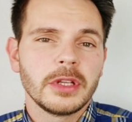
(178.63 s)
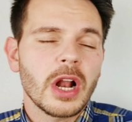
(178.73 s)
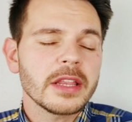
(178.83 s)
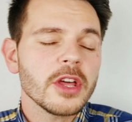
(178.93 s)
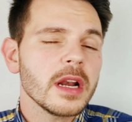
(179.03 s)
You
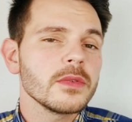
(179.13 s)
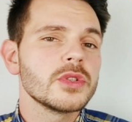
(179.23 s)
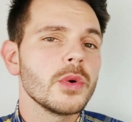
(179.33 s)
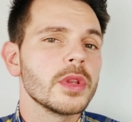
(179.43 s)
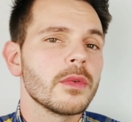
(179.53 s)
know, I thought I was
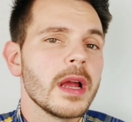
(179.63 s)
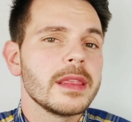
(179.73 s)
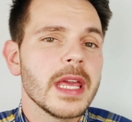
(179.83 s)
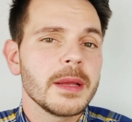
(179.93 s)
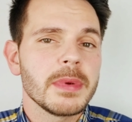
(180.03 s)
doing the
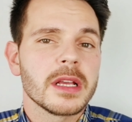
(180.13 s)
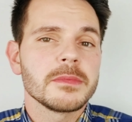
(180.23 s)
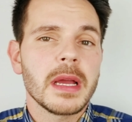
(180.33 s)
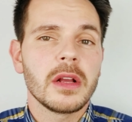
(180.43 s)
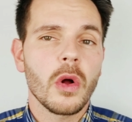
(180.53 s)
right thing
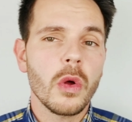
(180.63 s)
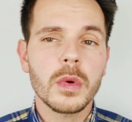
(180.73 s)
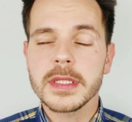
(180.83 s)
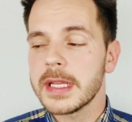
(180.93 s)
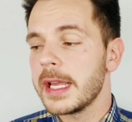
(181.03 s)
because my goal
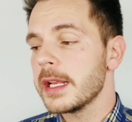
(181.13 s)
was to